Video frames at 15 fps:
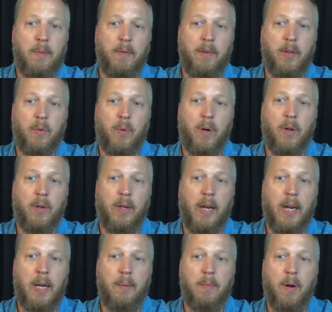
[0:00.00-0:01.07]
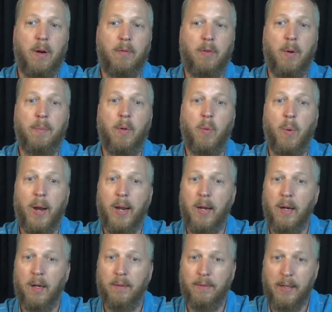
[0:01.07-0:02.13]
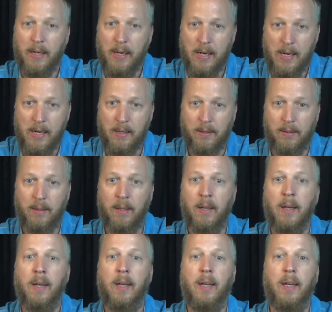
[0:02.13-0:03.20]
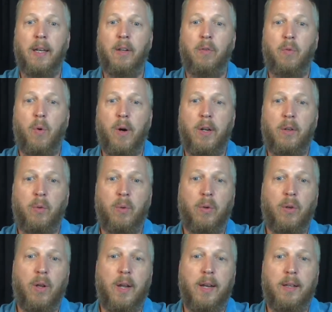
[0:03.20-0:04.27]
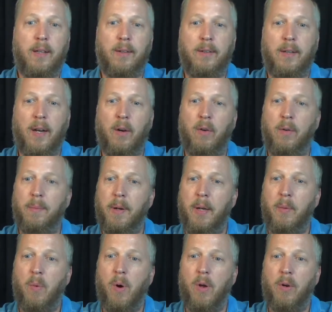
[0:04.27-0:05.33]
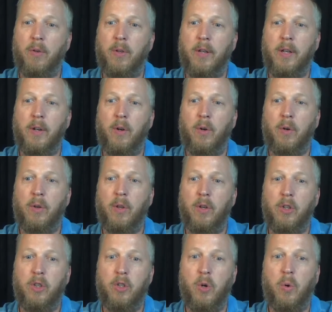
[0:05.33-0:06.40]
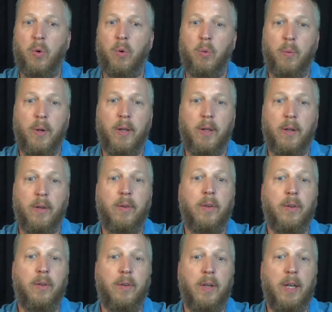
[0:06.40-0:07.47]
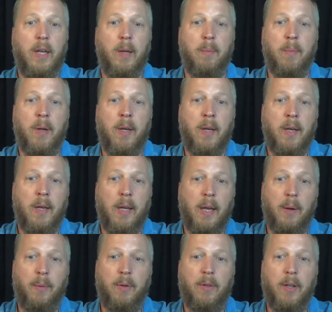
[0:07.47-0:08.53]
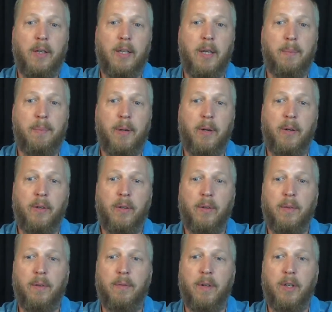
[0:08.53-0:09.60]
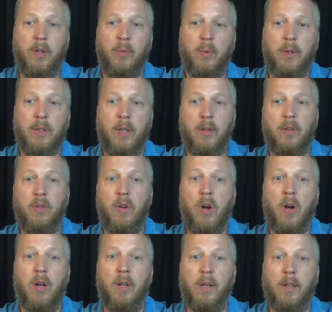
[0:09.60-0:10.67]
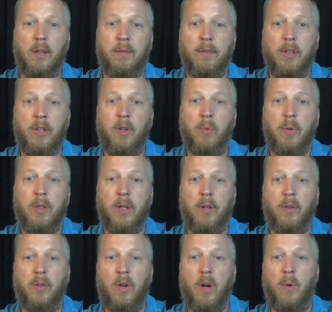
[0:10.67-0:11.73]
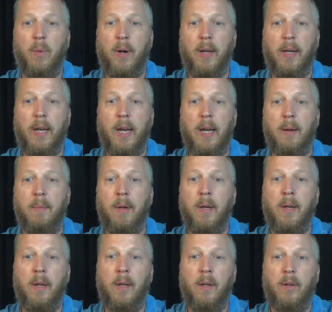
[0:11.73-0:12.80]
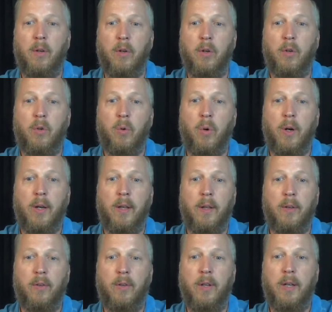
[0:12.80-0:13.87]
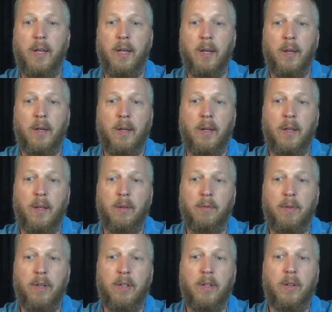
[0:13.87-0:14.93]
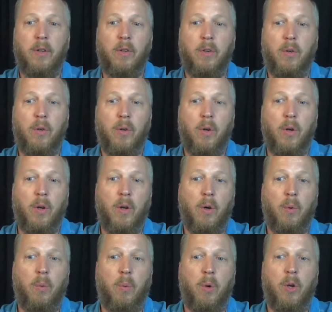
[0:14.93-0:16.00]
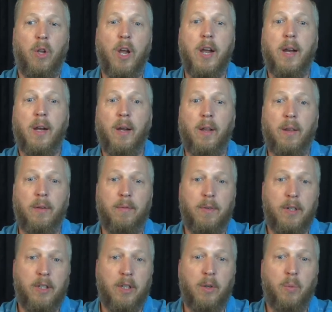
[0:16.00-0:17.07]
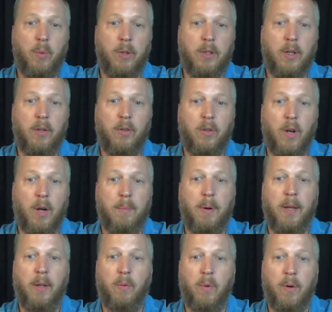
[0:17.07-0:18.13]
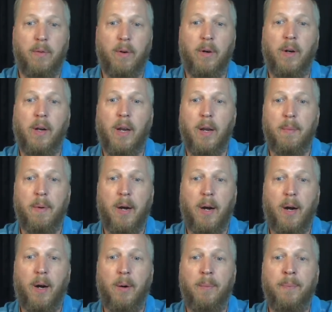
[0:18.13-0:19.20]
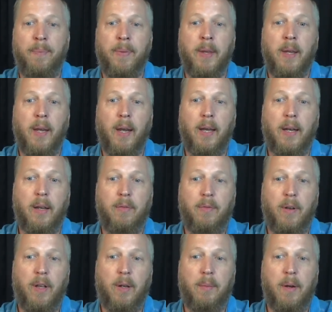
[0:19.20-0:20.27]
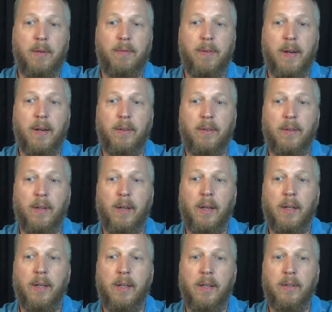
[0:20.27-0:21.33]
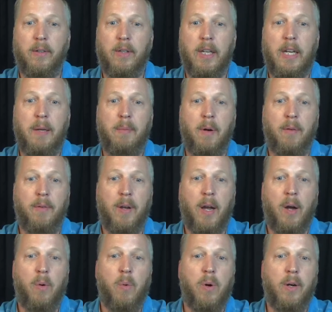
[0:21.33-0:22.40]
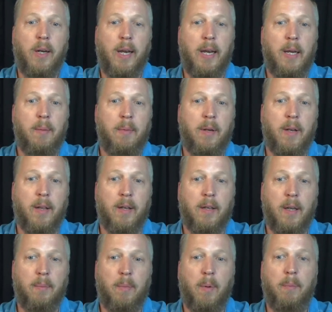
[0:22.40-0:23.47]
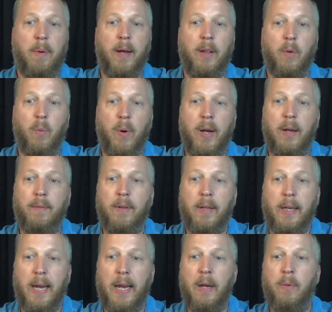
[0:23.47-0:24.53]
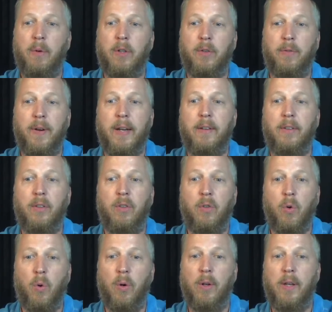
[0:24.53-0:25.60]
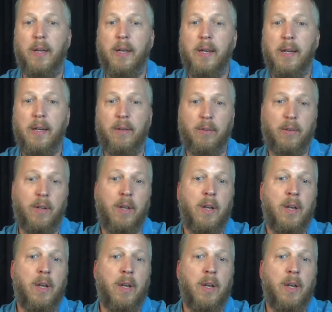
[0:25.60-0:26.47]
of Yisrael came from the way of the east. His voice was like the sound of many waters, and the earth shone with his esteem. It was like the appearance of the vision which I saw, like the vision which I saw when I came to destroy the city. The visions were like the vision which I saw by the river Chebar, and I fell on my face, and the esteem of Yahweh came into the temple by the way of the gate which faces toward the east.